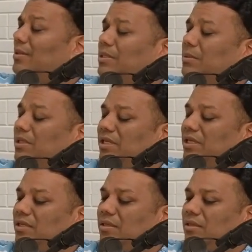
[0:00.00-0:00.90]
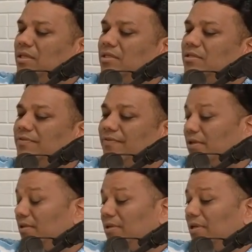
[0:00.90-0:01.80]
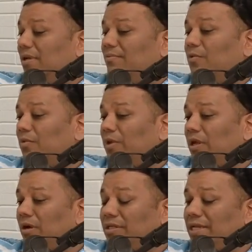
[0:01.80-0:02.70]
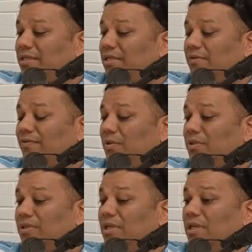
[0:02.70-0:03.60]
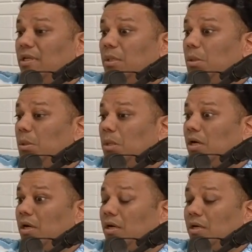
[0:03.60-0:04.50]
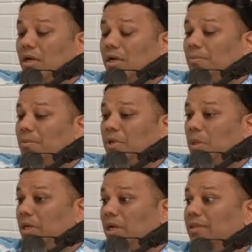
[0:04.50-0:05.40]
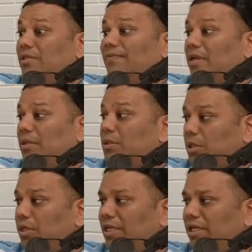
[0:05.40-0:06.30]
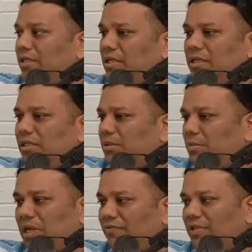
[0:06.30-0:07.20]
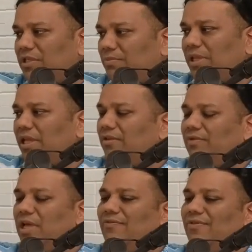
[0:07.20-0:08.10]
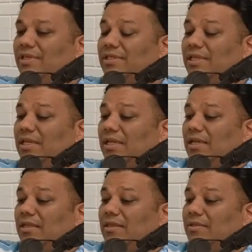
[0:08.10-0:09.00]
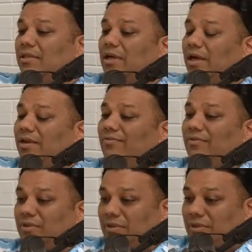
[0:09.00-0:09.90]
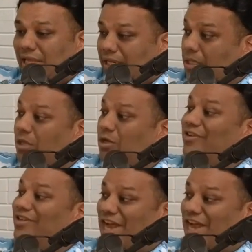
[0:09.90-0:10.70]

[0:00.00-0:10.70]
it's really this field where we are tending to folks who are going on this final journey, and at least whatever this plane of life is. There's a lot of letting go of